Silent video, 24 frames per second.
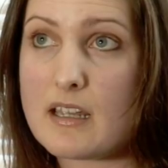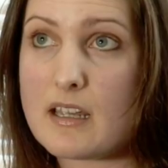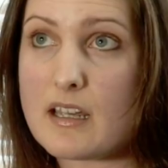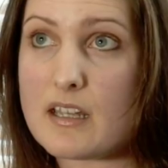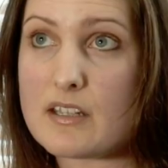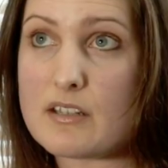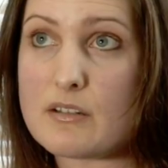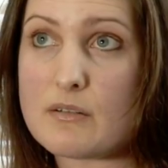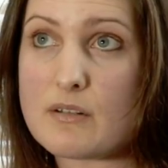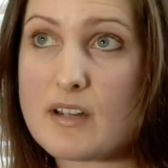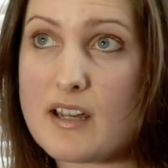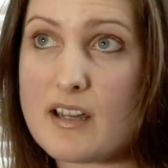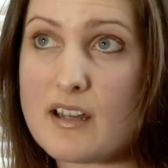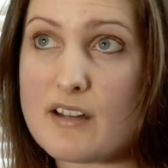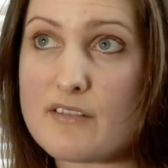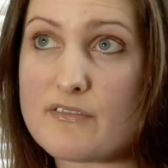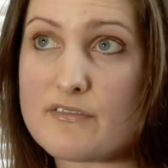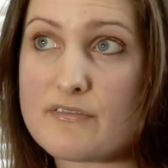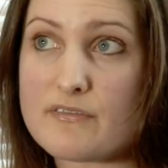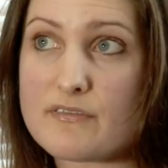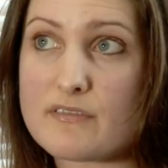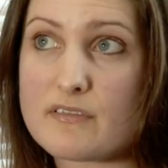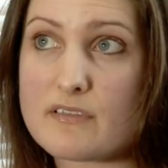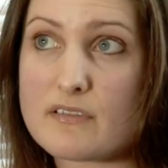And you
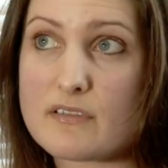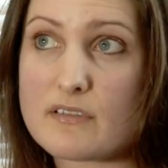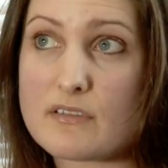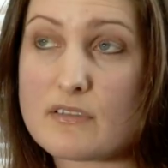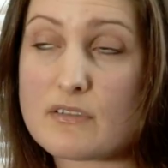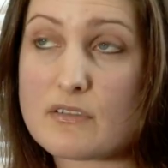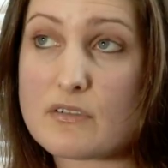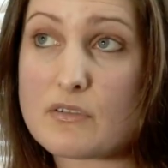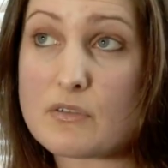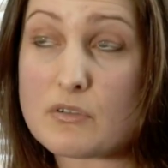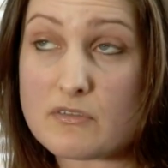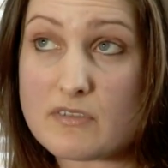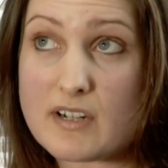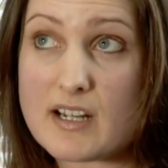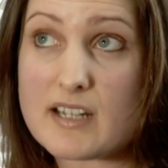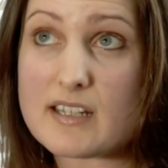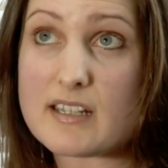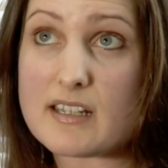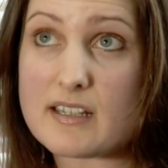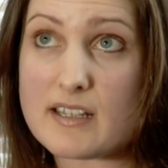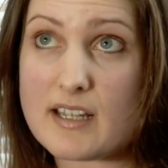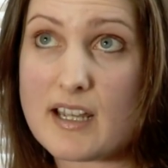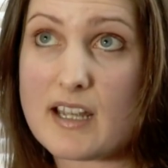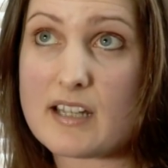have
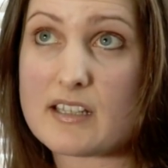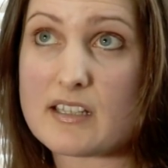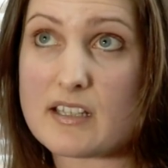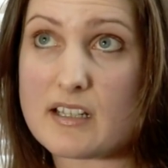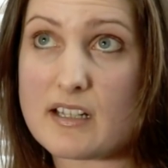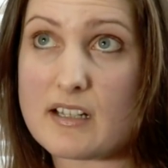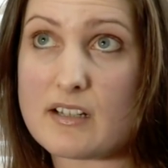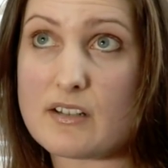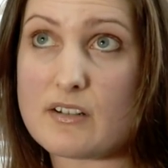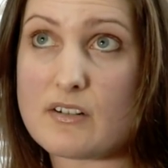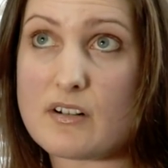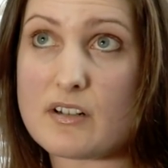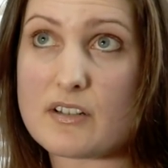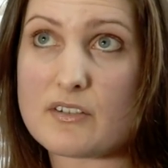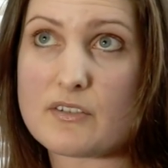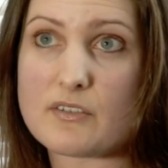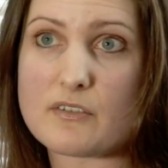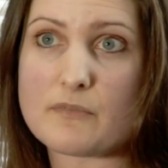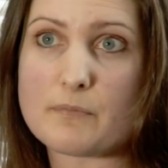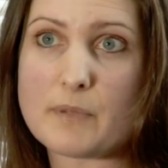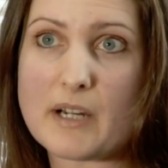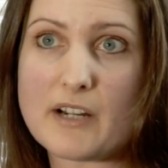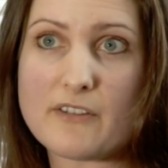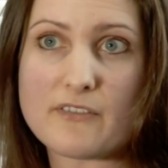already that early on,
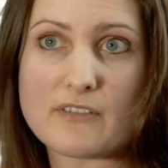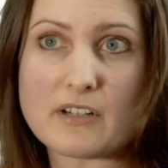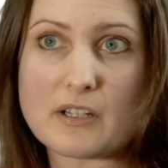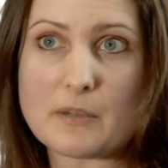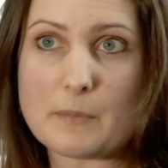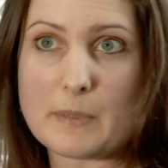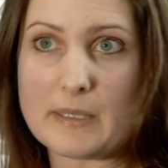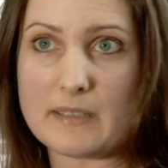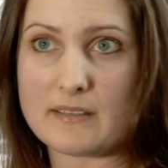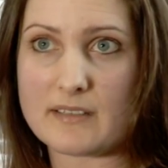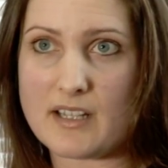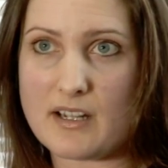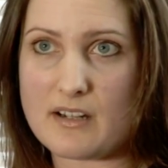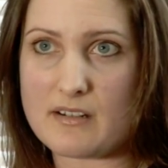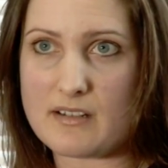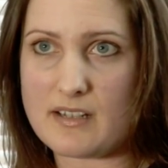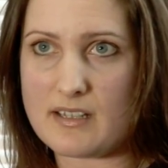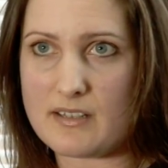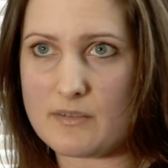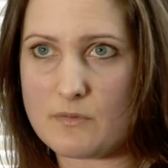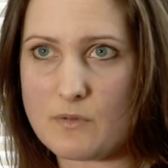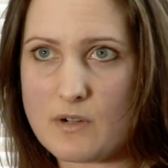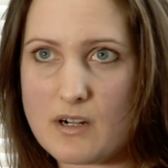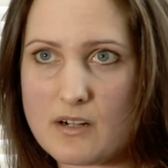sort of Buffalo Bill
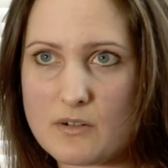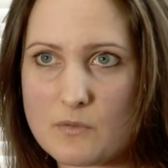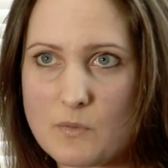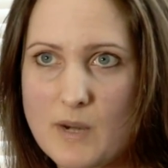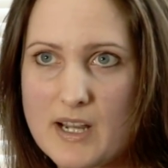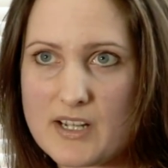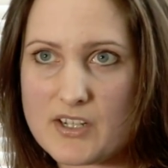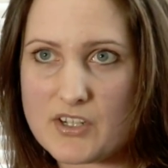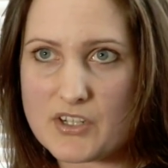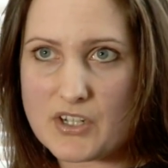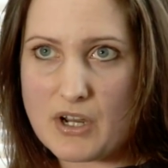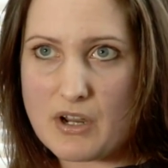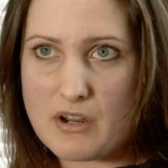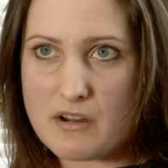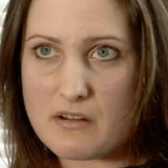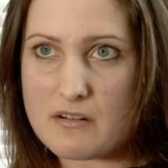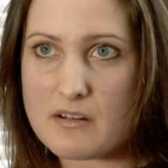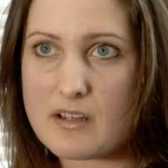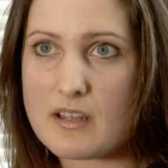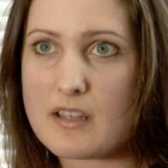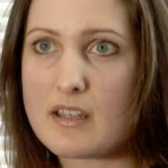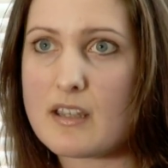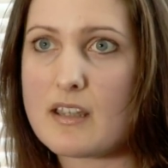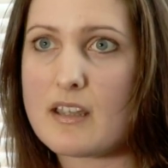Cody's Wild West Show
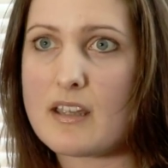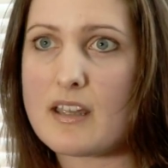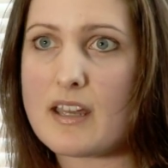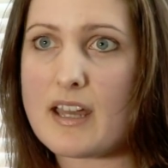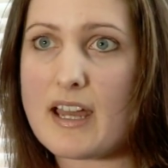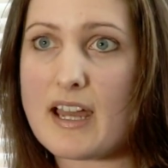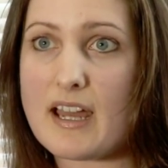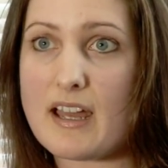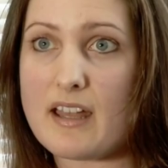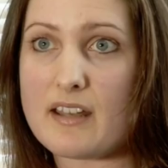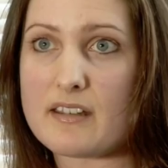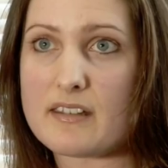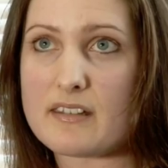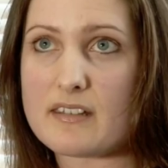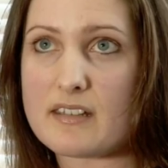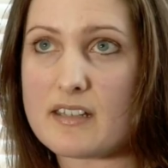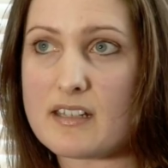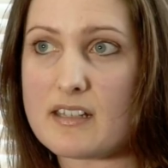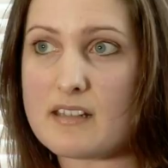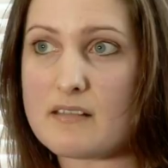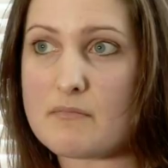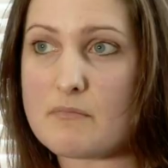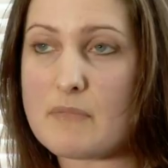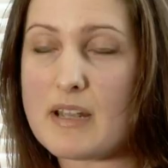and
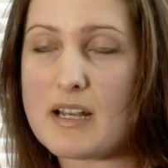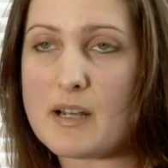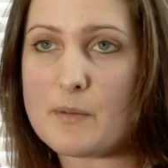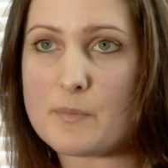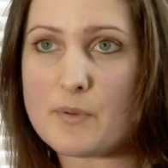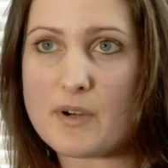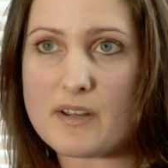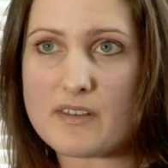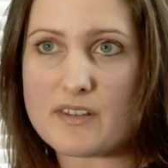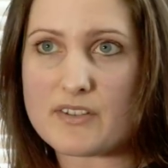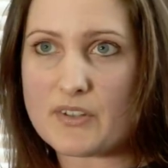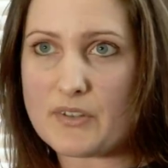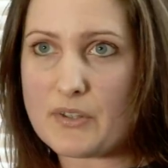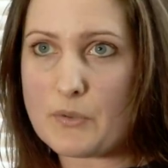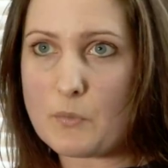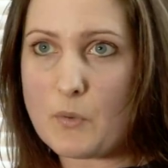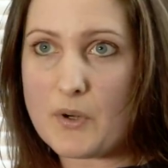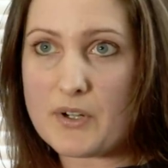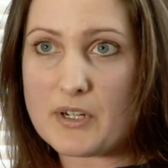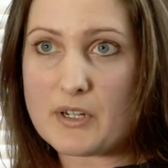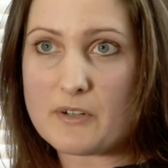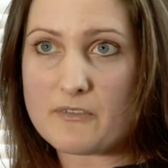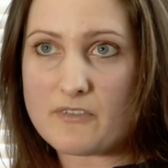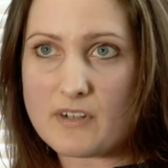the Miller brothers on the
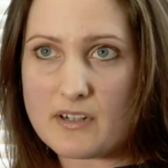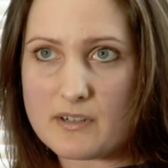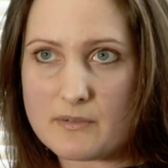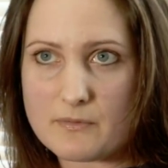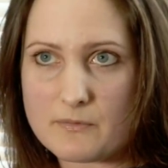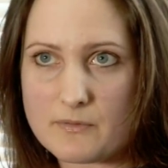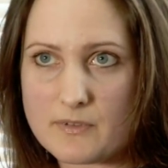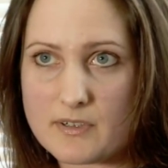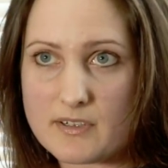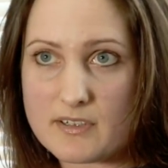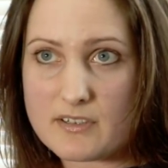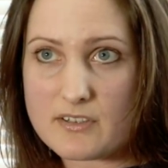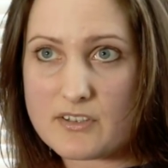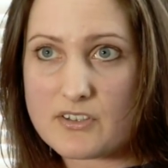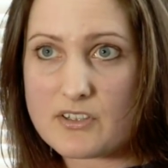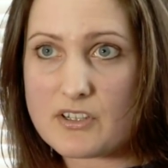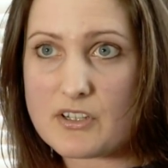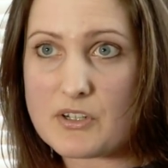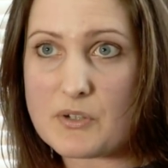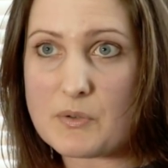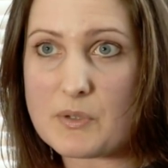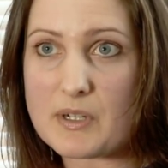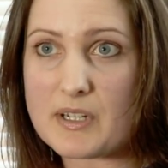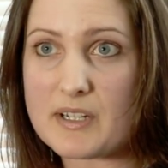101 Ranch,
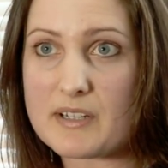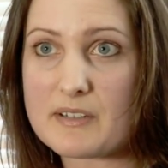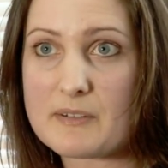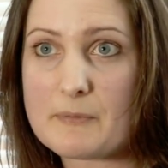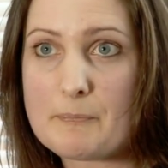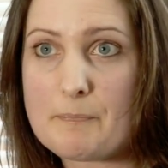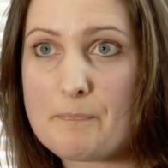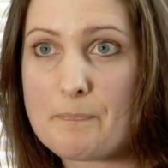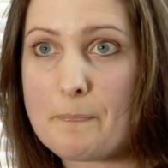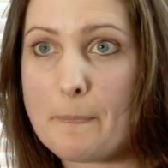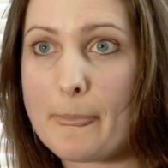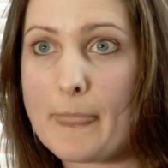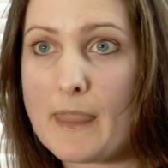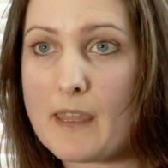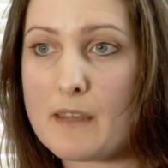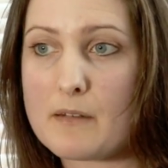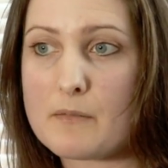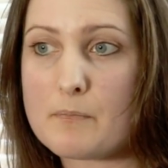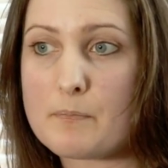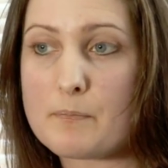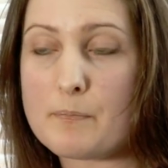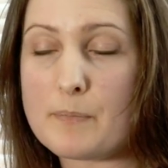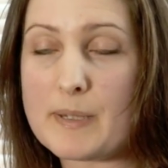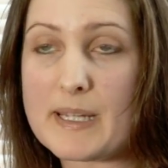who were
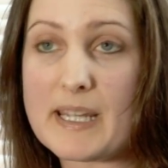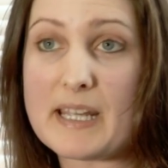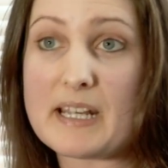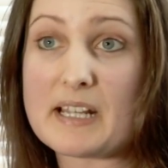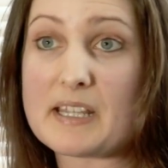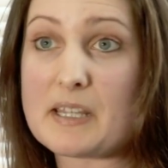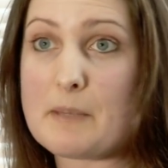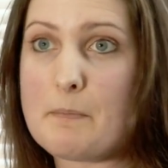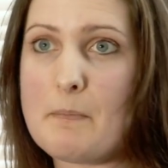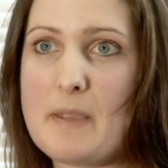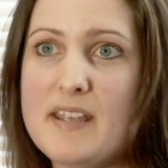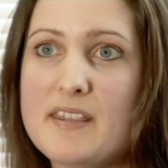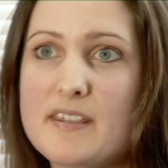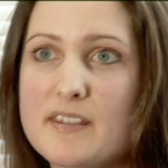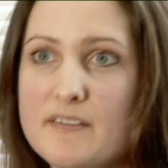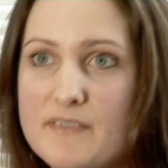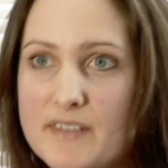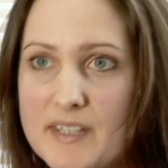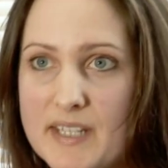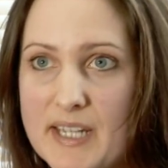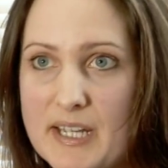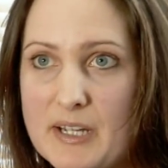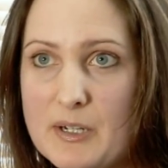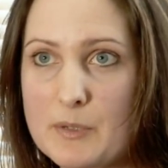beginning the myth of
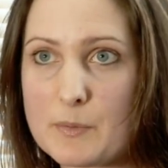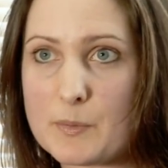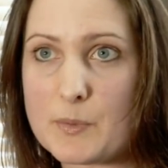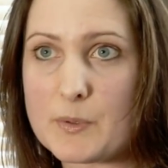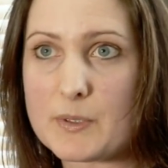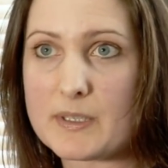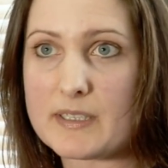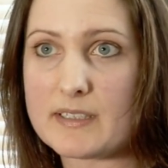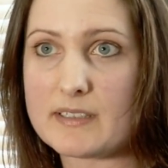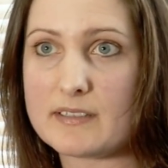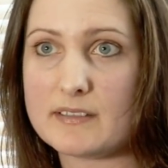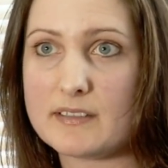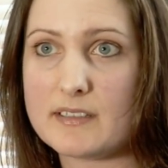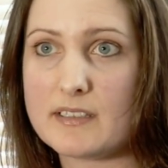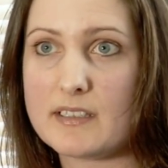the cowboy.